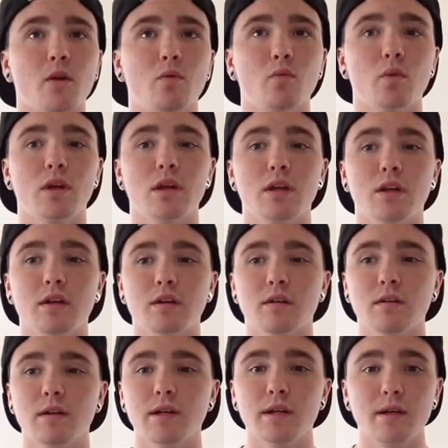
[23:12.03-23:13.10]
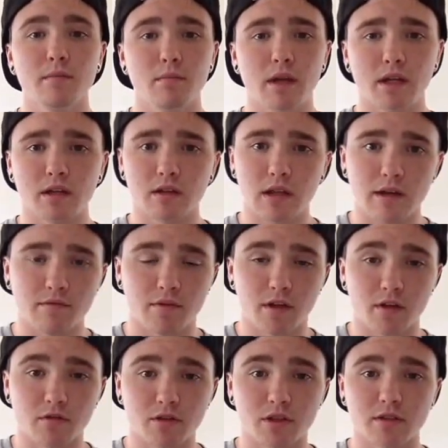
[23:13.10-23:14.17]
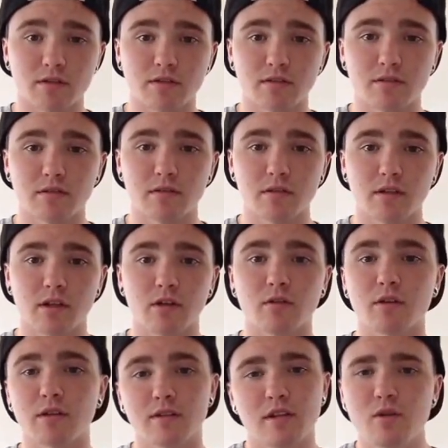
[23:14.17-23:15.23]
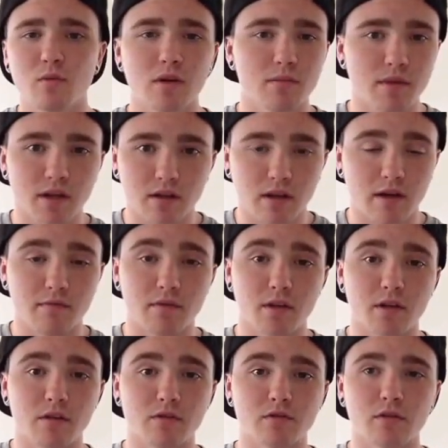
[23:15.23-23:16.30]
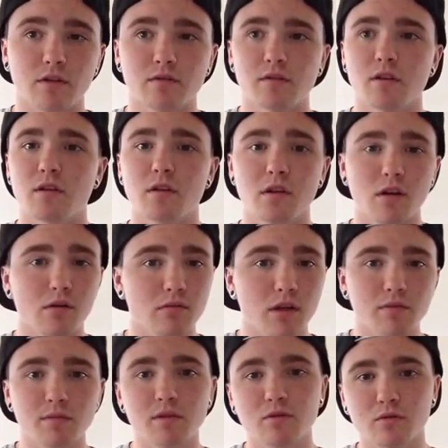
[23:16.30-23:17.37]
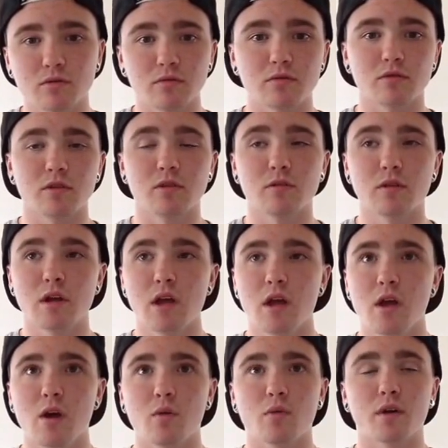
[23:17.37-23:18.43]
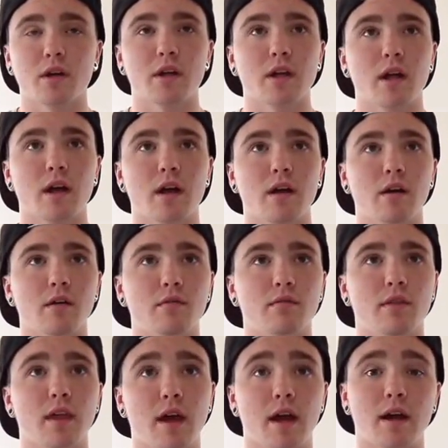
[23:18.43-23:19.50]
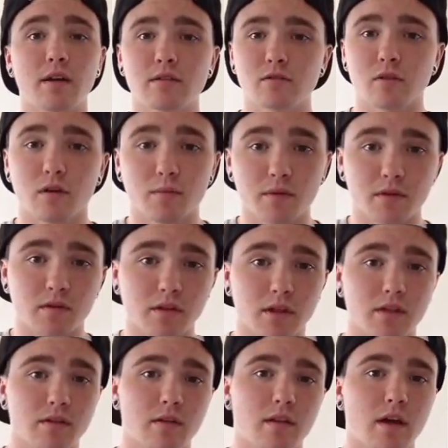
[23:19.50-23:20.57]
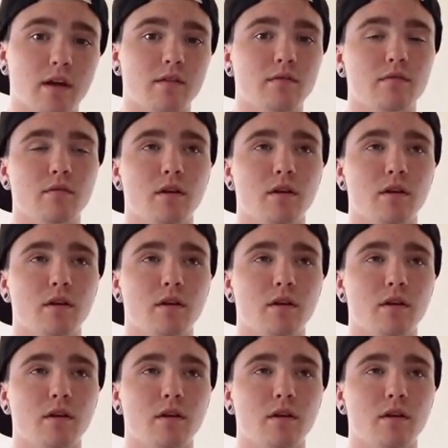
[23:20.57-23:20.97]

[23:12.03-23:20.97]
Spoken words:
we made a collab video, just, you know, 'cause he wanted to make a collab video, so I was like, you know, that'd be cool. So we're gonna have that, so I'll put the link to that